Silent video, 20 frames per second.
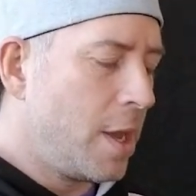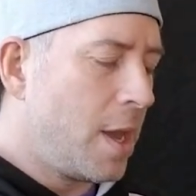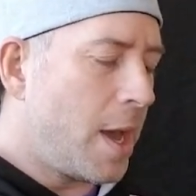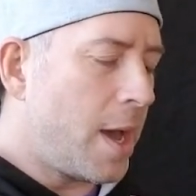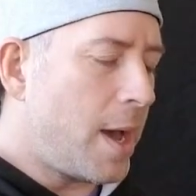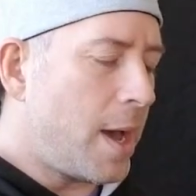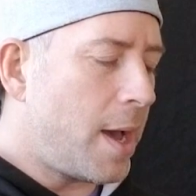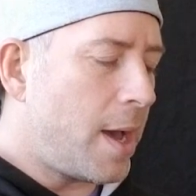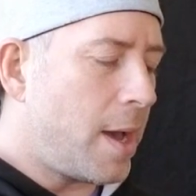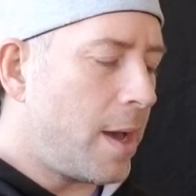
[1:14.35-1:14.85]

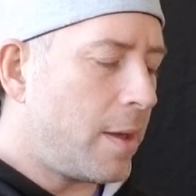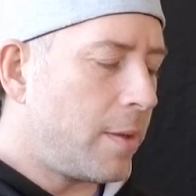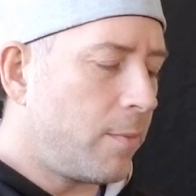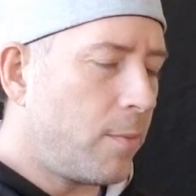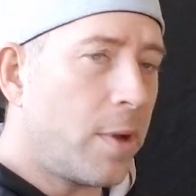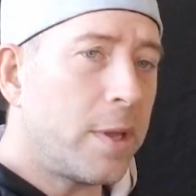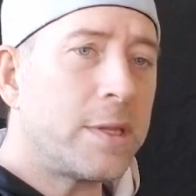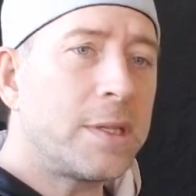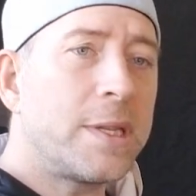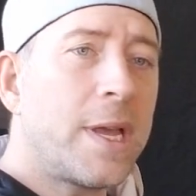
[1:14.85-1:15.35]

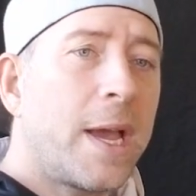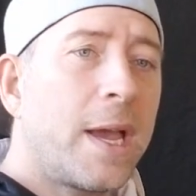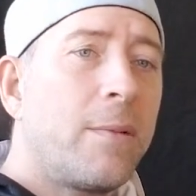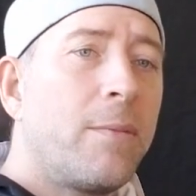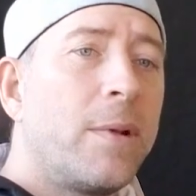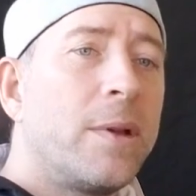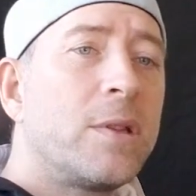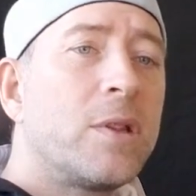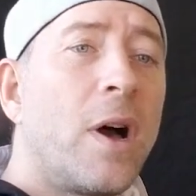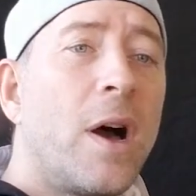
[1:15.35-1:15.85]
1 second,
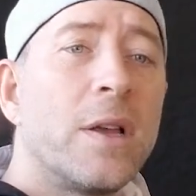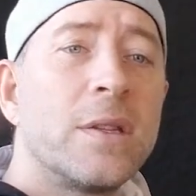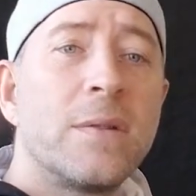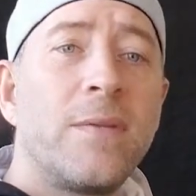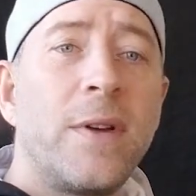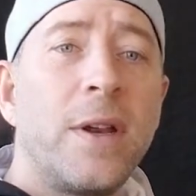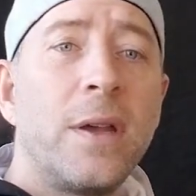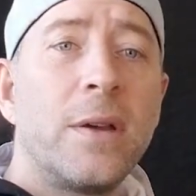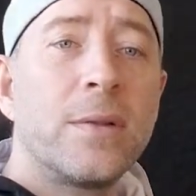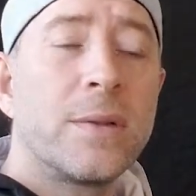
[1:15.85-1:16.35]
we pause
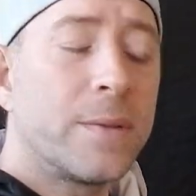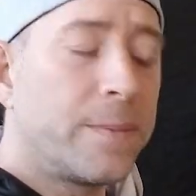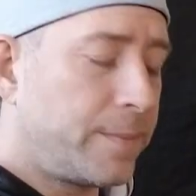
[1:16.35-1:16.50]
the videos.